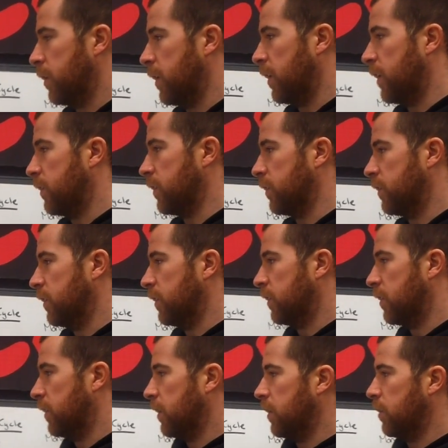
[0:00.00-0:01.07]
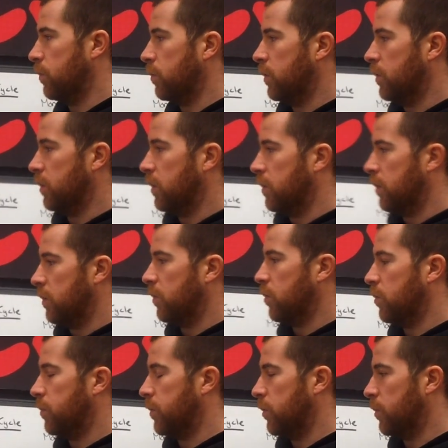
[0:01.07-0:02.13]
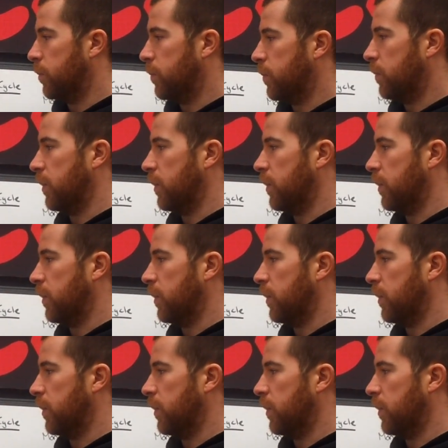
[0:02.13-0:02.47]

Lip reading: As you can see today, we are going to open up